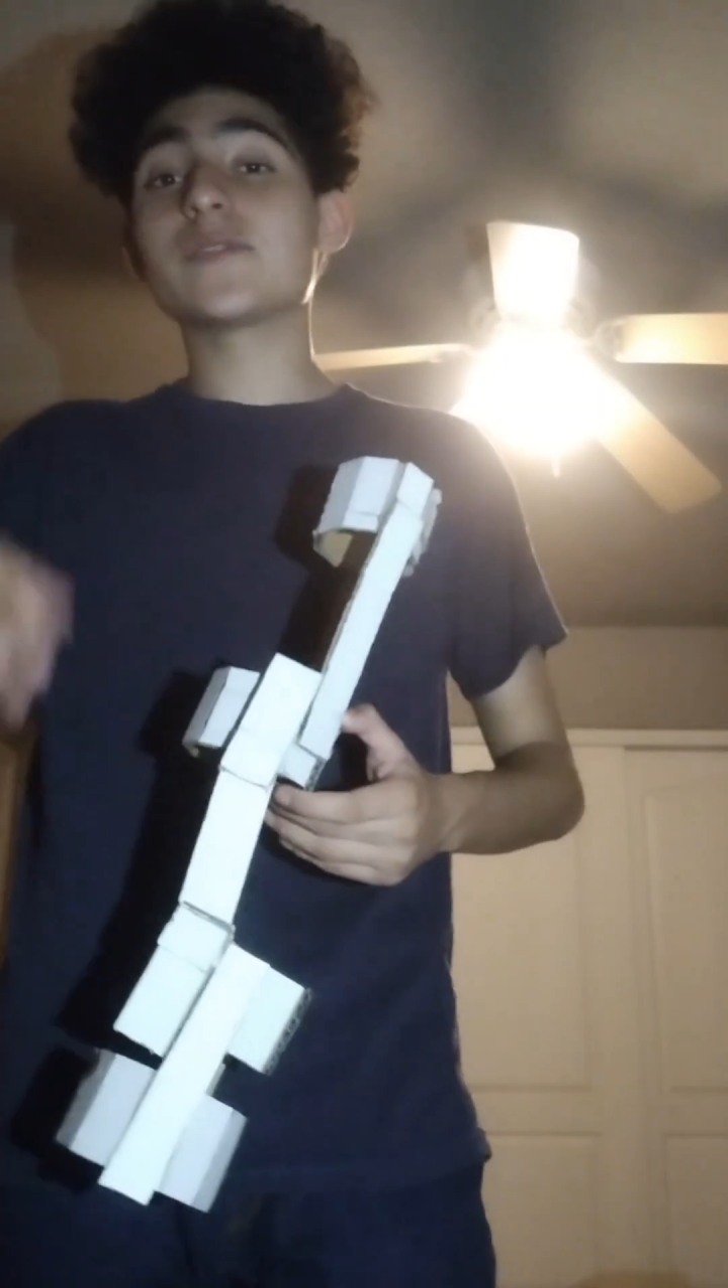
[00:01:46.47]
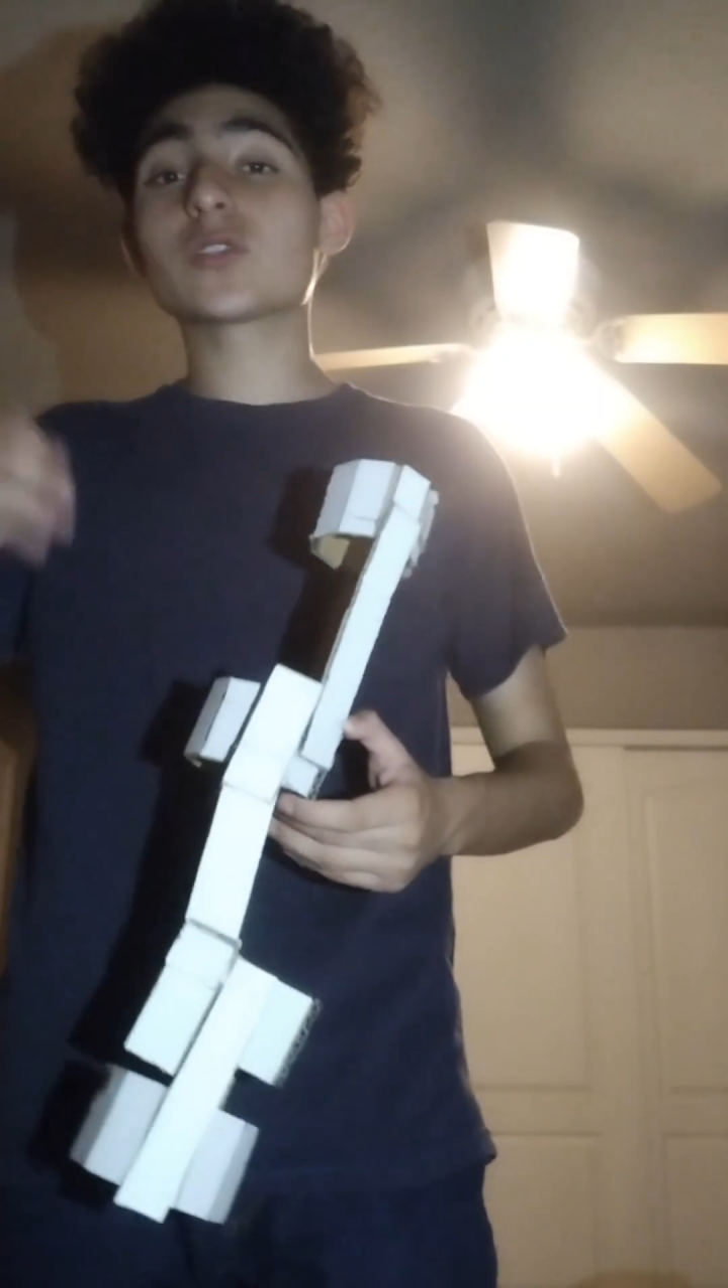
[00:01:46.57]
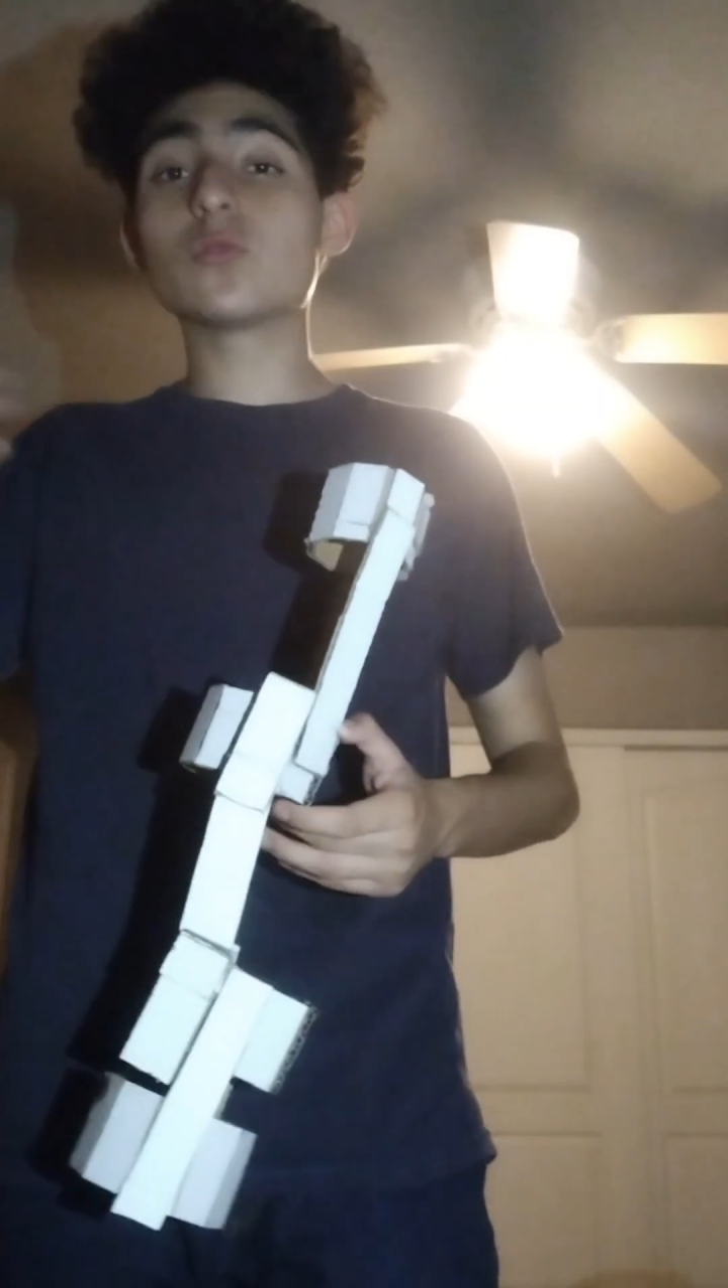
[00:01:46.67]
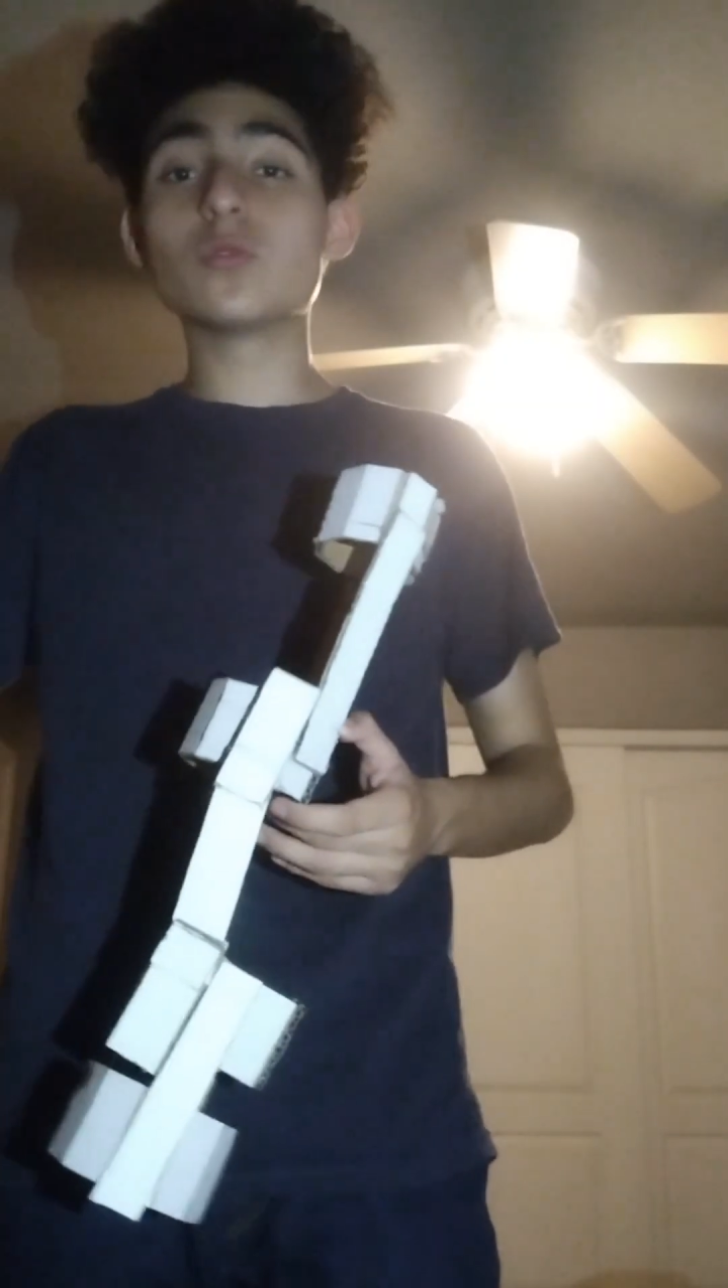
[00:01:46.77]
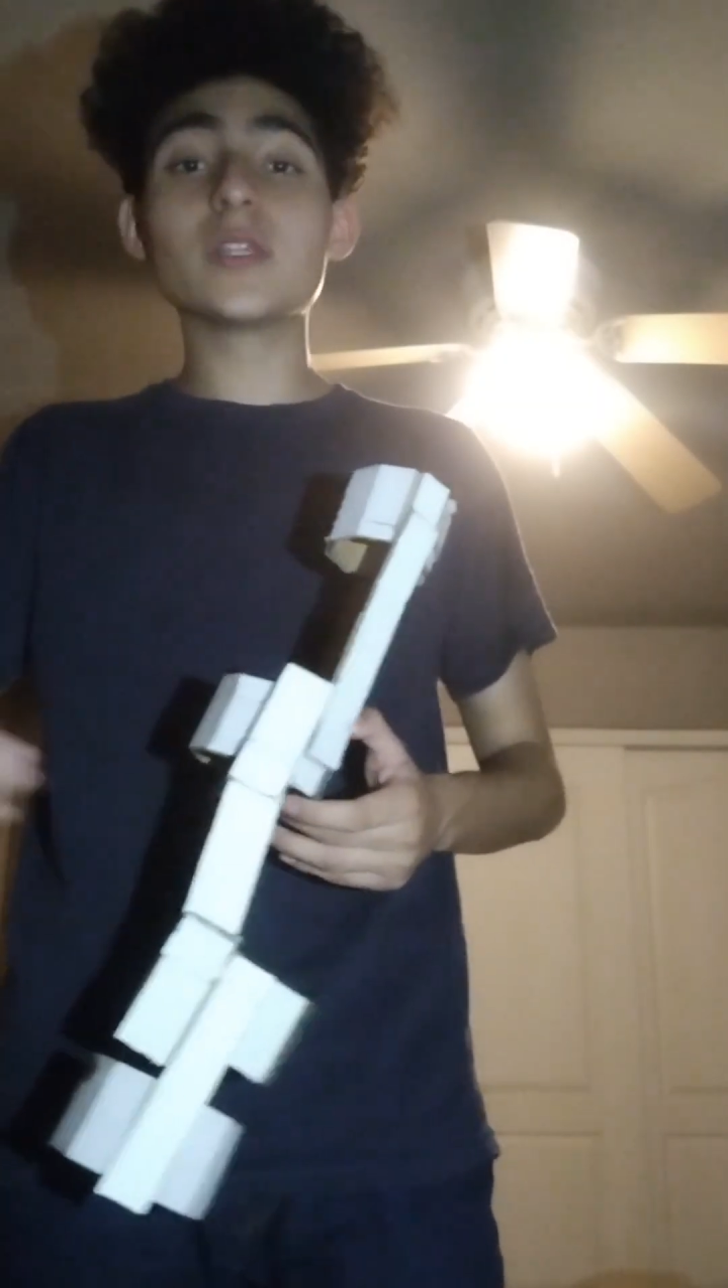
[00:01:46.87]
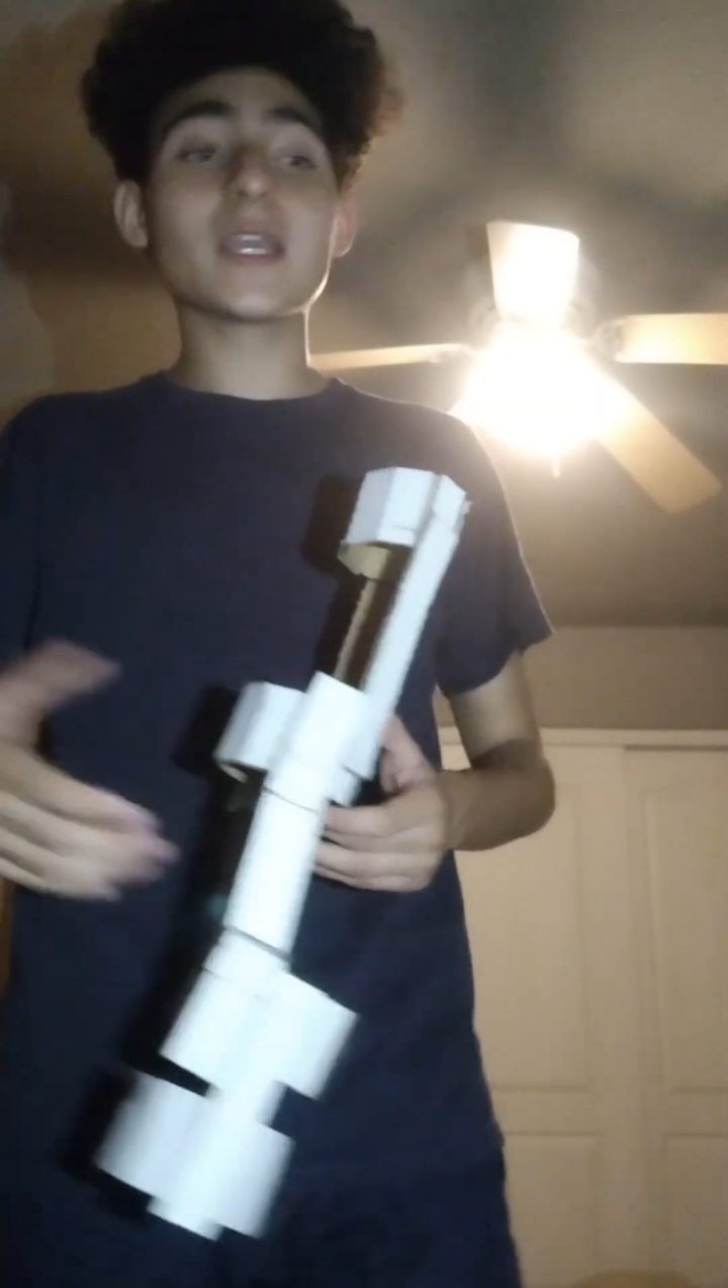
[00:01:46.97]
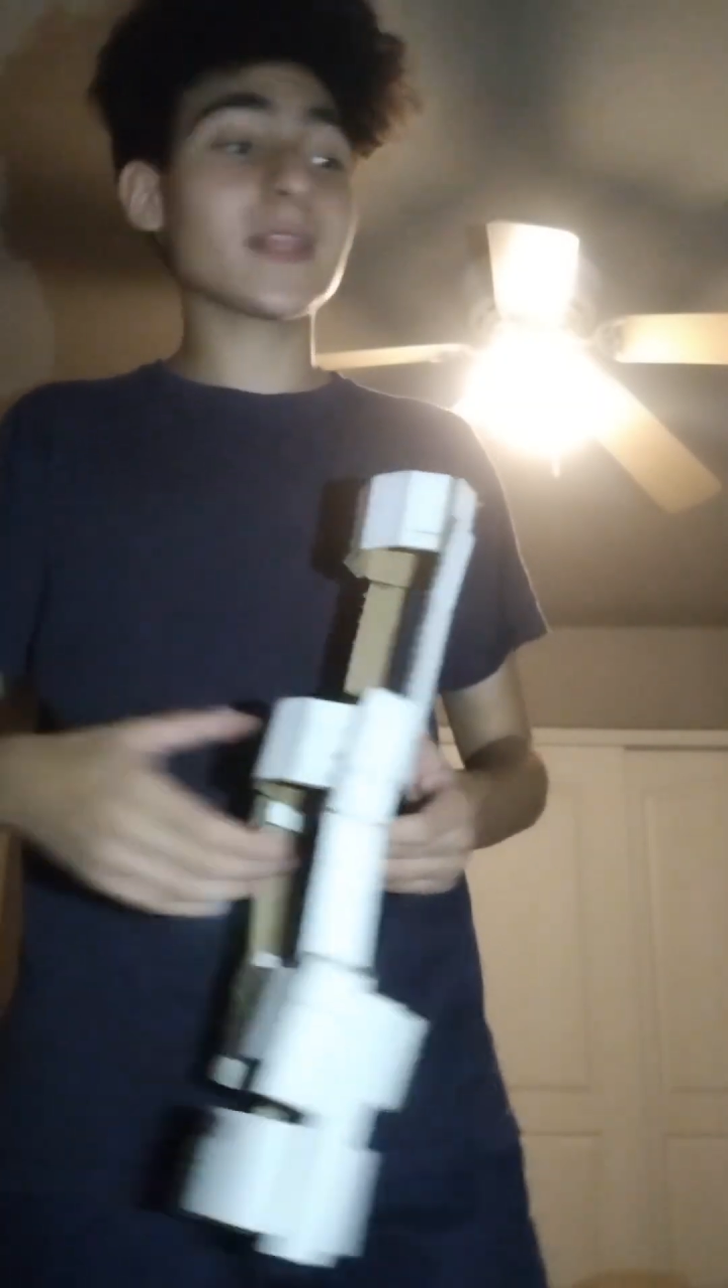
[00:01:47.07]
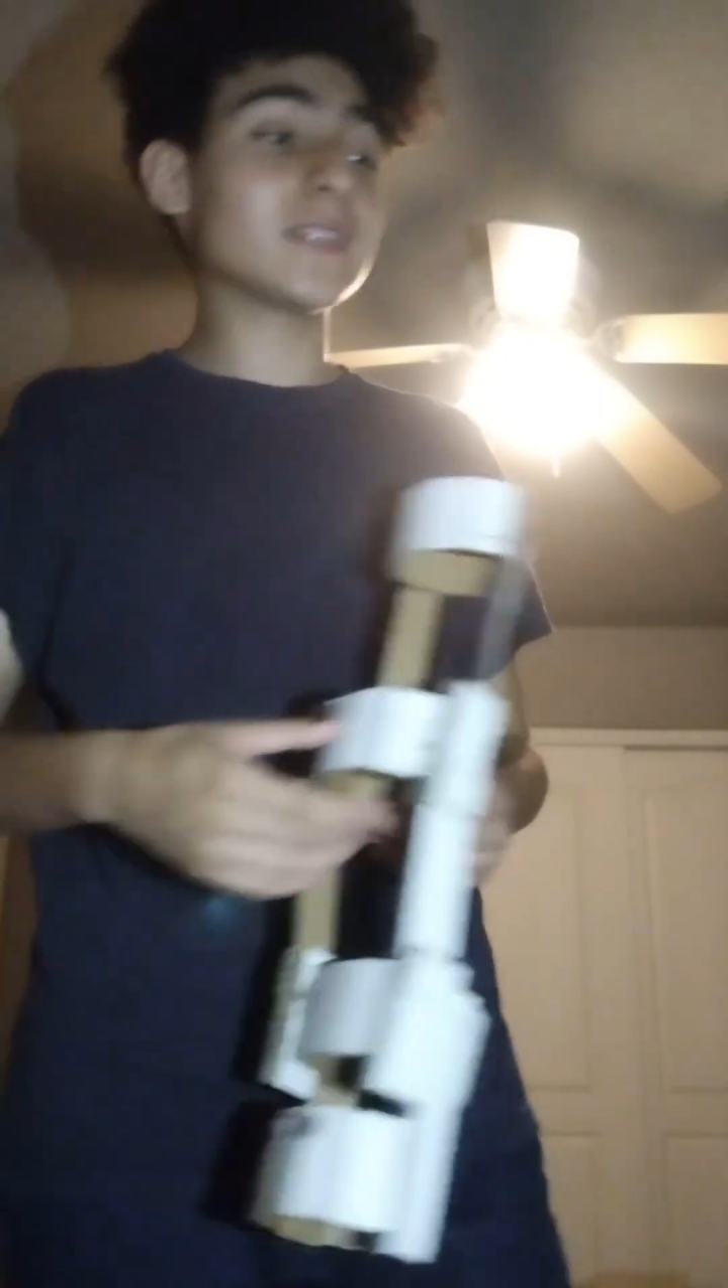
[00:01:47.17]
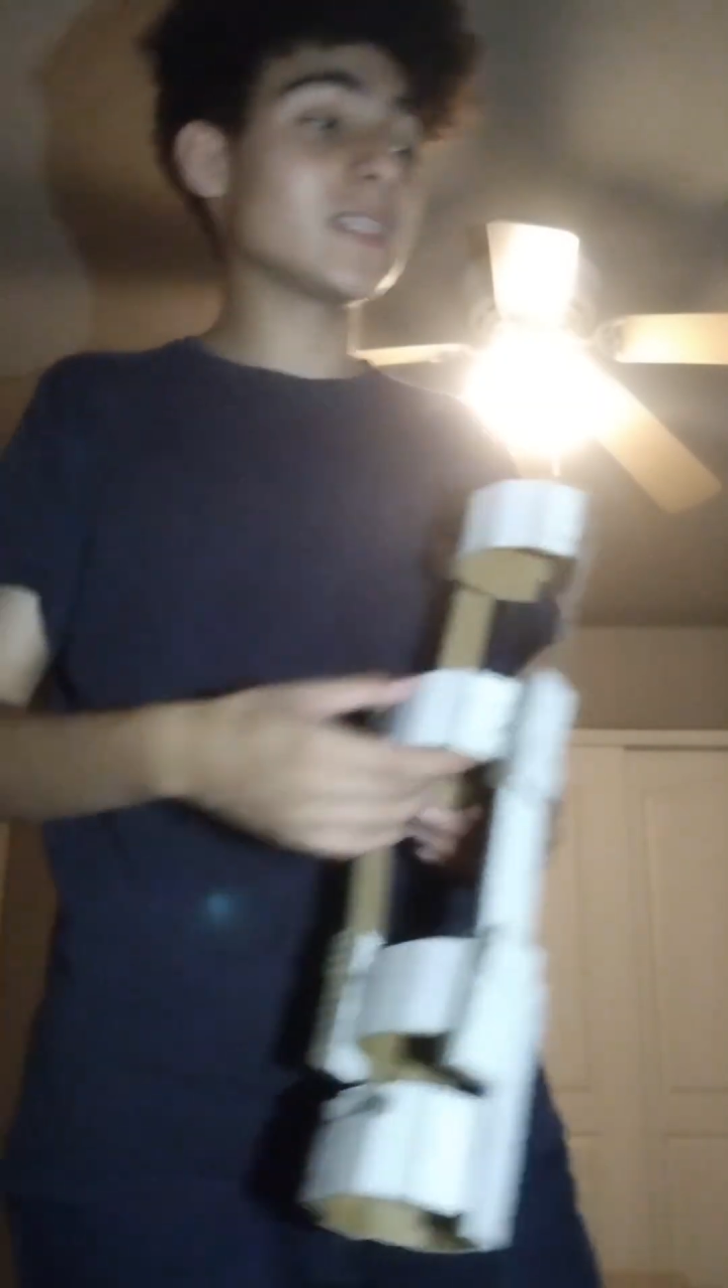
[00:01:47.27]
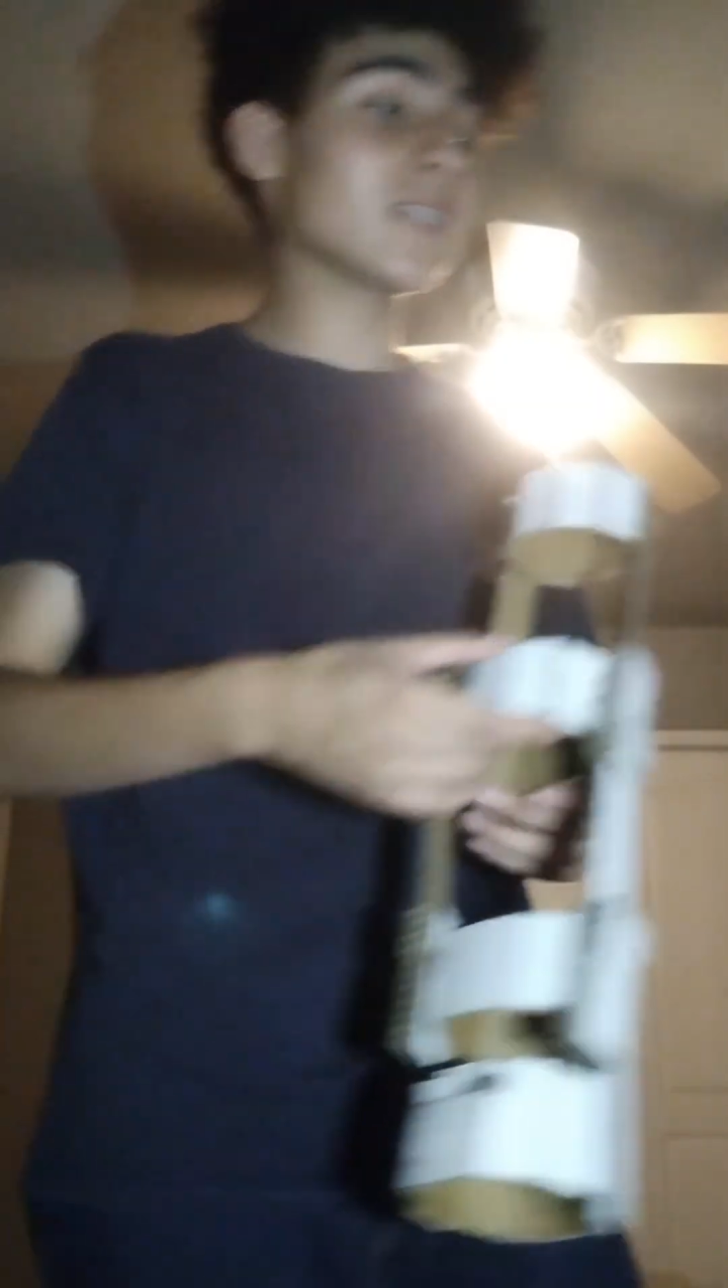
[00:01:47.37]
schooling, and
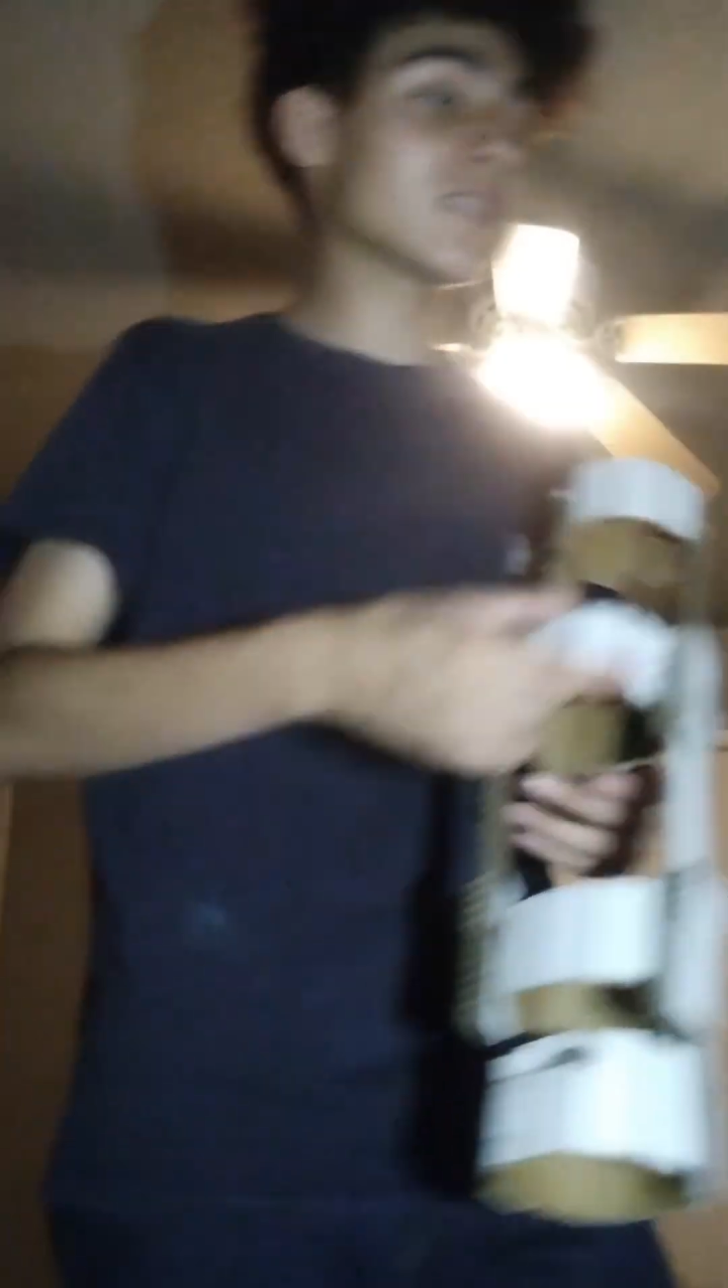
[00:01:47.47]
that takes